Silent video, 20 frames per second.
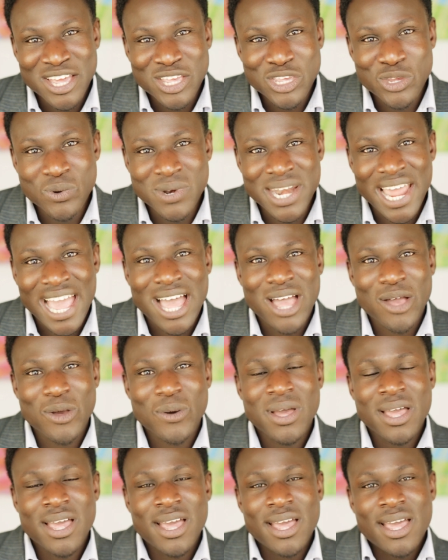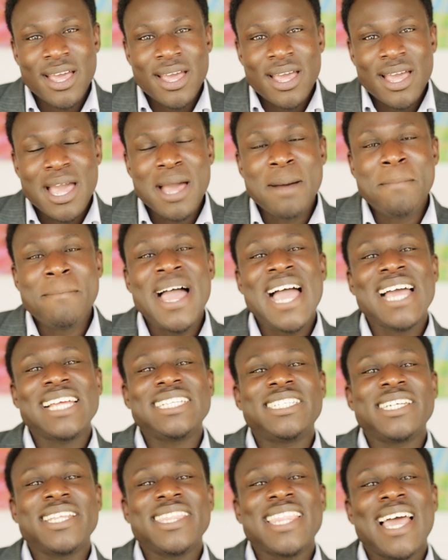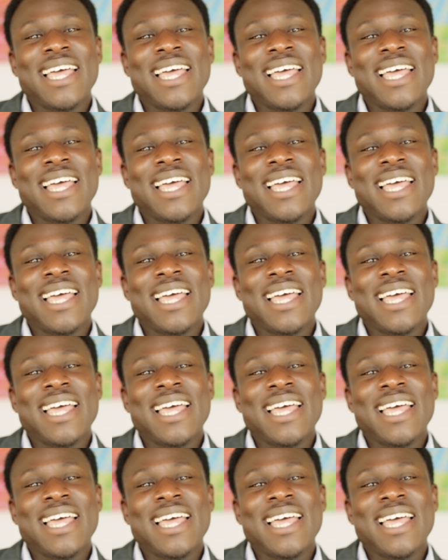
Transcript: You now imagine